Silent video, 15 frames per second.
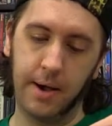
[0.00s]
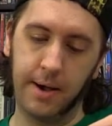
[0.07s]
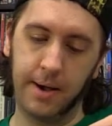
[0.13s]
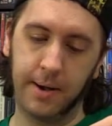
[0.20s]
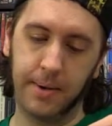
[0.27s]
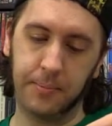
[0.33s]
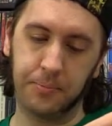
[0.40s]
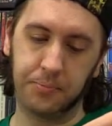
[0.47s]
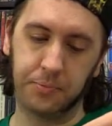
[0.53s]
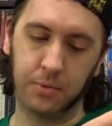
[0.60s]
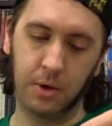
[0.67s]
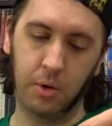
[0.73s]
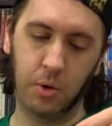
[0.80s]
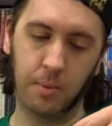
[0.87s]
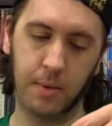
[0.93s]

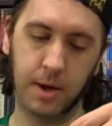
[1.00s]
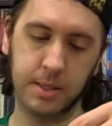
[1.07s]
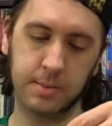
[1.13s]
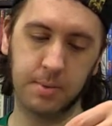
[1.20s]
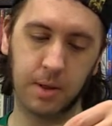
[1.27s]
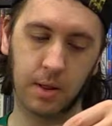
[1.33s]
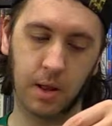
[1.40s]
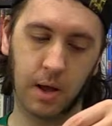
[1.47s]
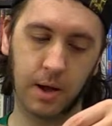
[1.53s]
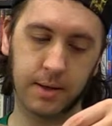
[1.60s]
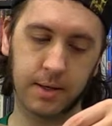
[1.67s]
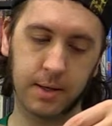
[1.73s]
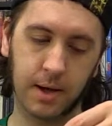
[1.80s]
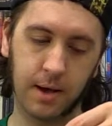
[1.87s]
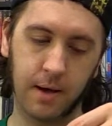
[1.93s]
It reminds me a
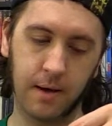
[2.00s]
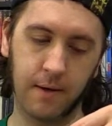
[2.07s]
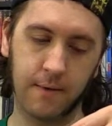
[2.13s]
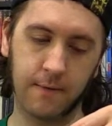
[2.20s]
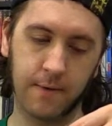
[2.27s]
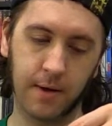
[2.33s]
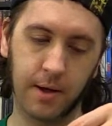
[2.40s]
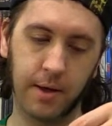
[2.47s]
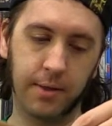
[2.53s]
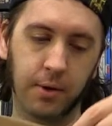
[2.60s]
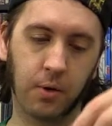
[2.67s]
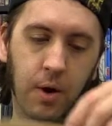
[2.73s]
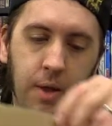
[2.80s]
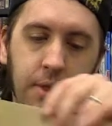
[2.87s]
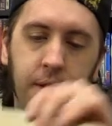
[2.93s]
lot of the
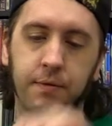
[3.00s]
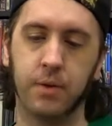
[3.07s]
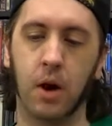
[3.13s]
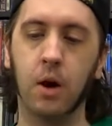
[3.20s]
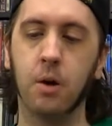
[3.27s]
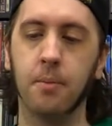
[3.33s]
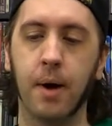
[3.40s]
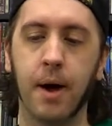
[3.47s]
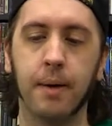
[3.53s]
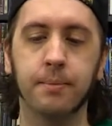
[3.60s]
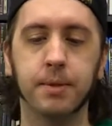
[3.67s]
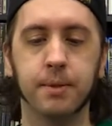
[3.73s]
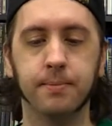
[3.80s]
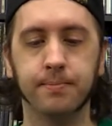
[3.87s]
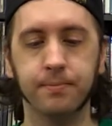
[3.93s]
Grand Theft Auto
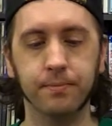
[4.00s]
maps